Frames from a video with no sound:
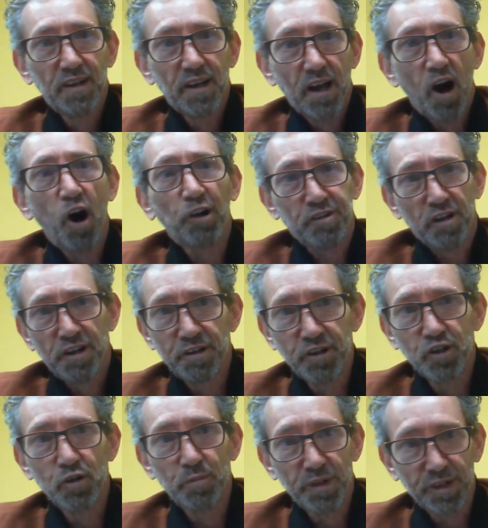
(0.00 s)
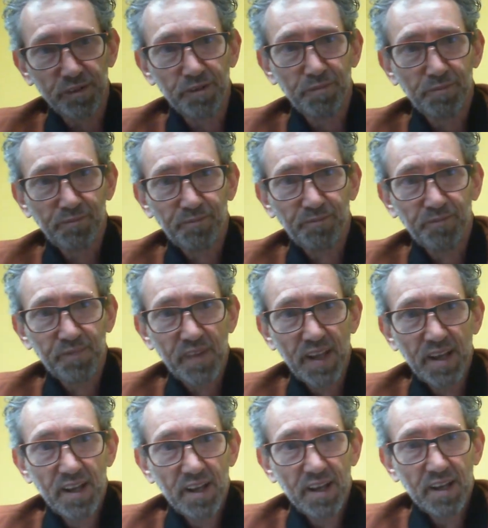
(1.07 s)
hot and humid,
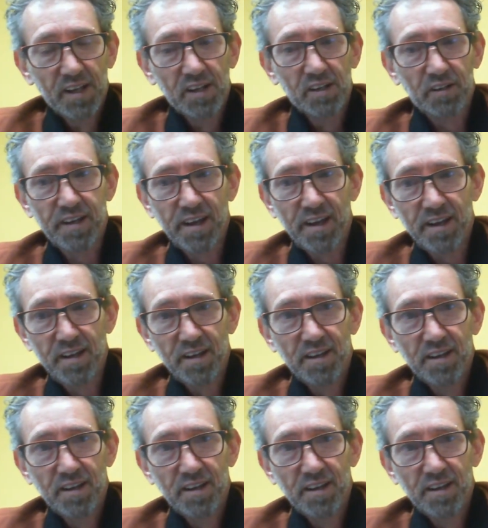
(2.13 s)
okay?